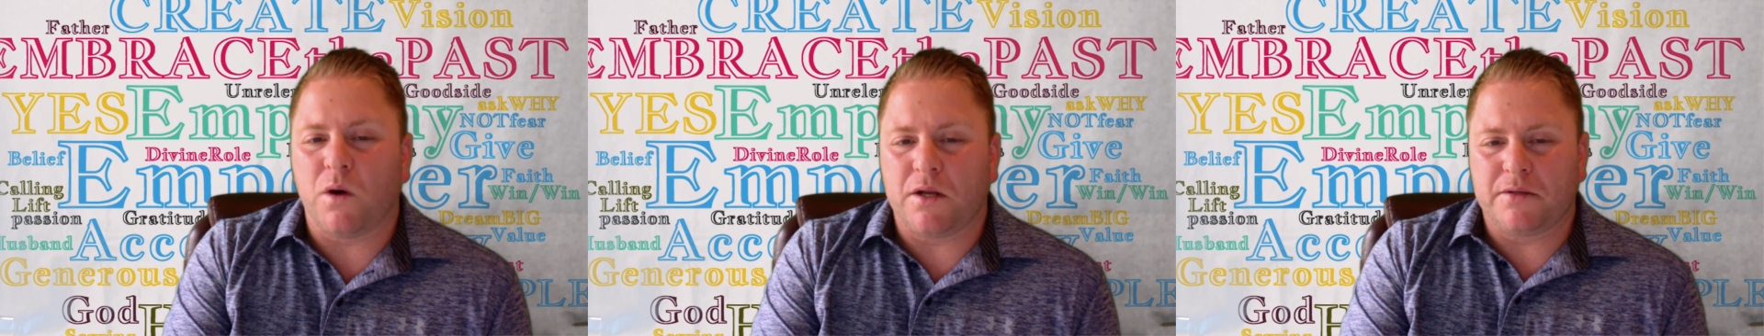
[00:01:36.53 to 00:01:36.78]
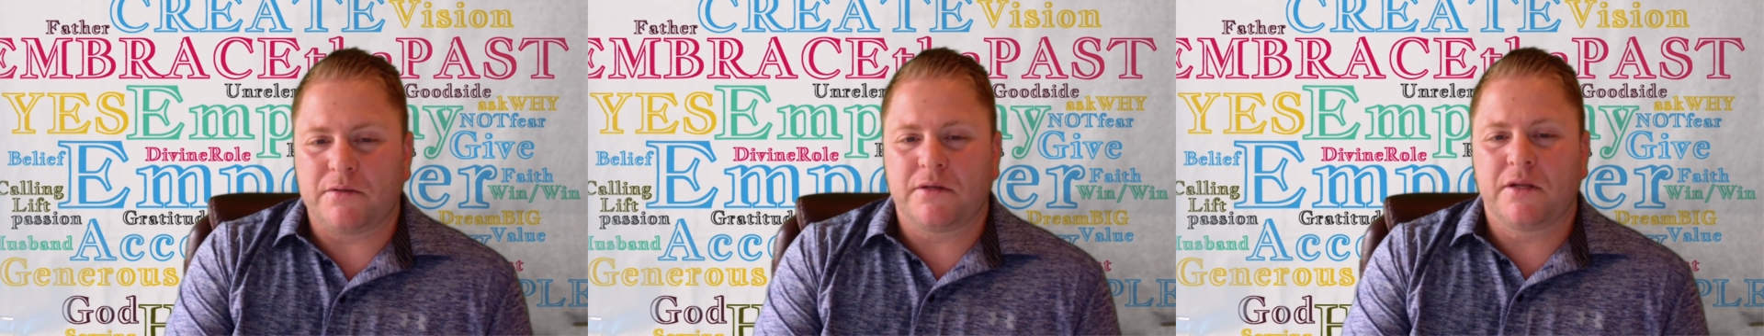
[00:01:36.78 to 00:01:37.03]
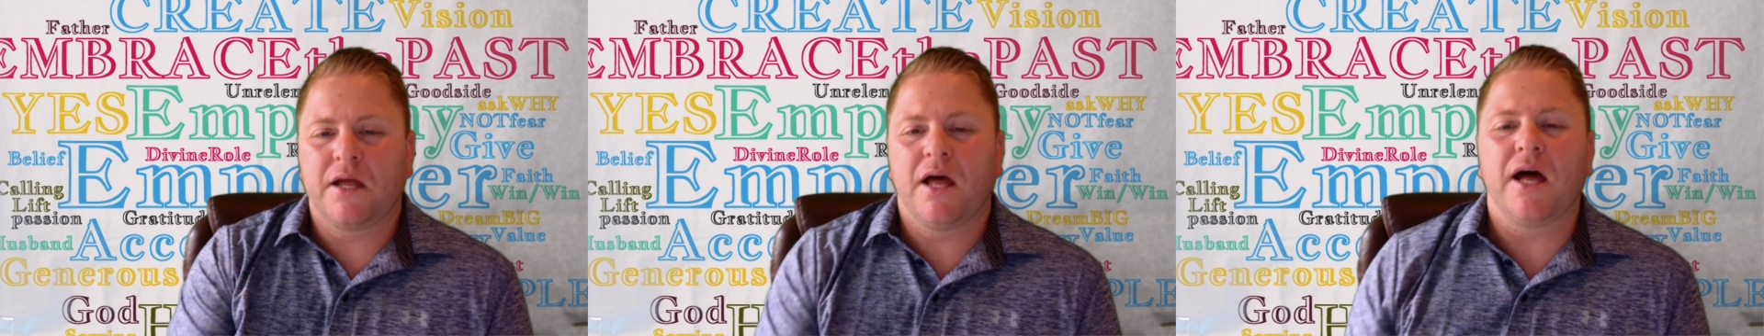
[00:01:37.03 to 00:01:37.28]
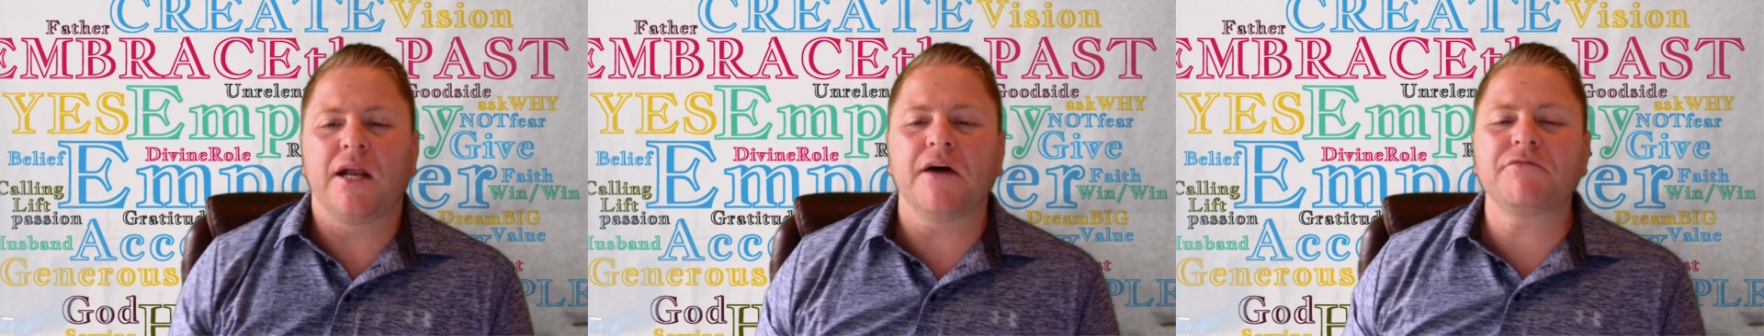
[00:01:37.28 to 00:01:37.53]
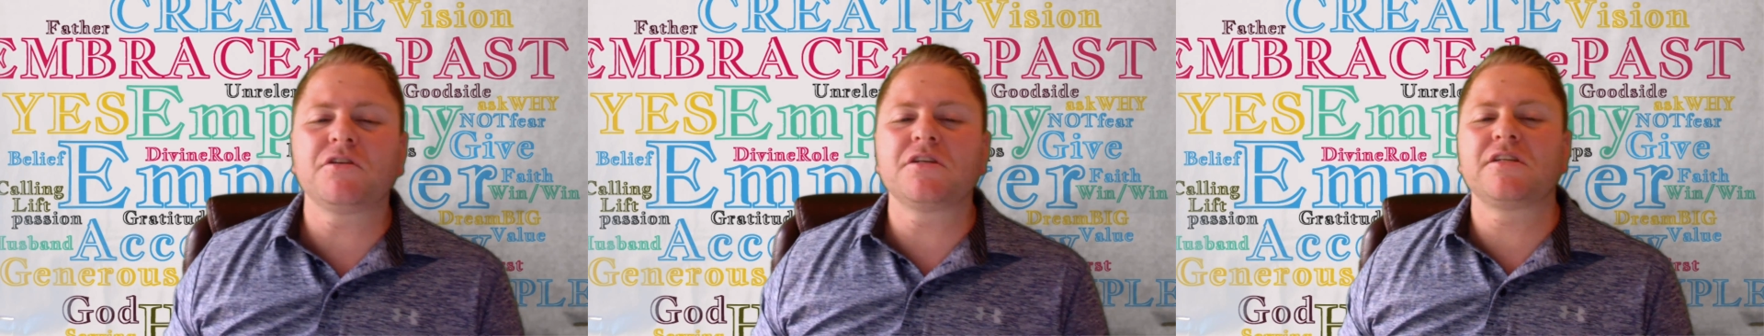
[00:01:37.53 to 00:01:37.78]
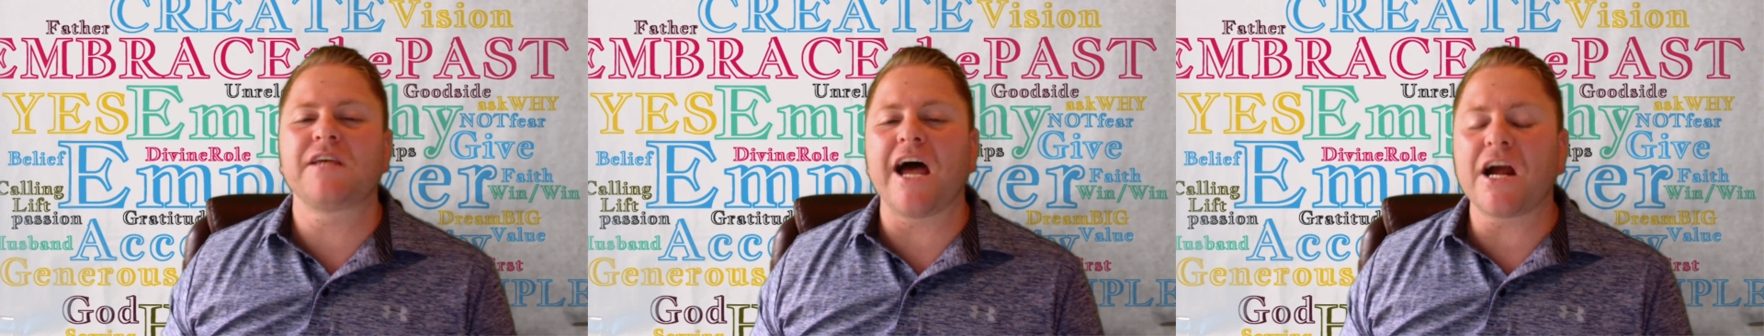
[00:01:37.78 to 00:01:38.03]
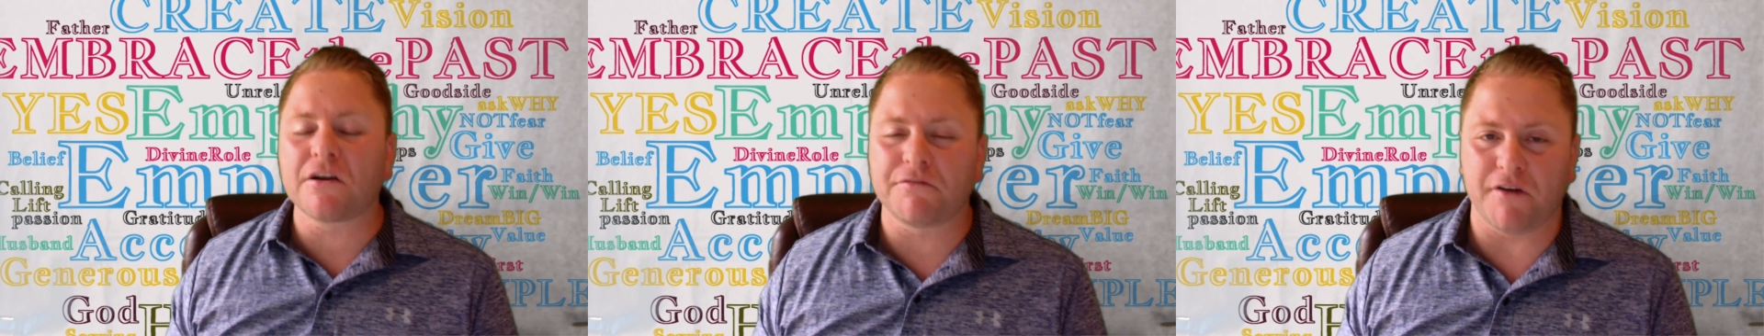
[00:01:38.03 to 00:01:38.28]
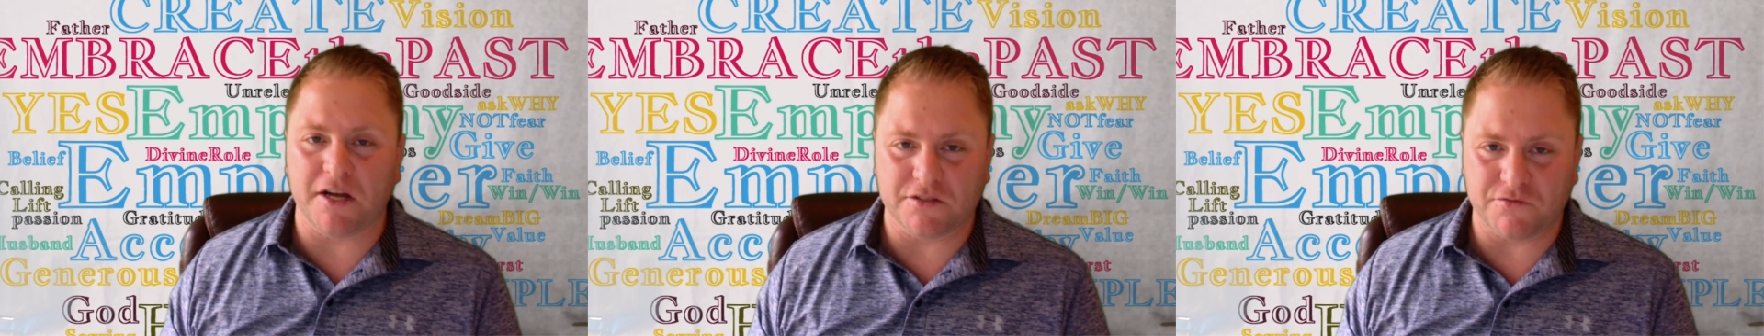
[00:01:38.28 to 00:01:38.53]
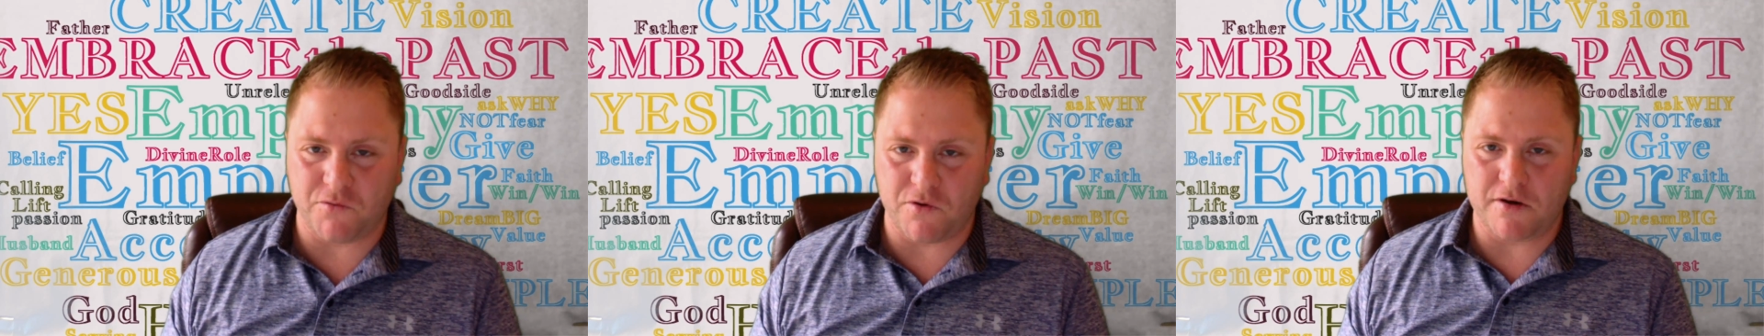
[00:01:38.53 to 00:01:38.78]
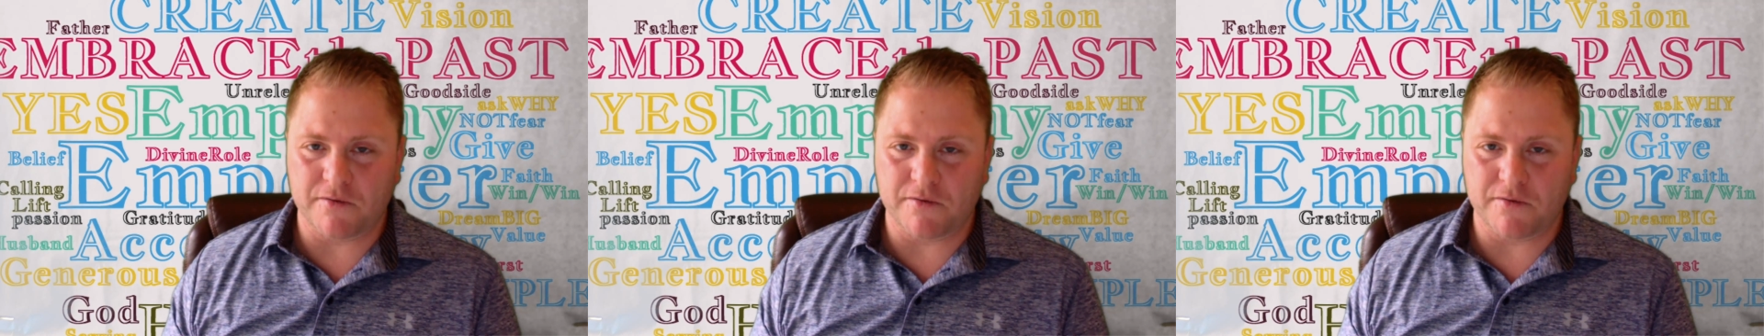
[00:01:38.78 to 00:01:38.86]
one, enough to sacrifice for.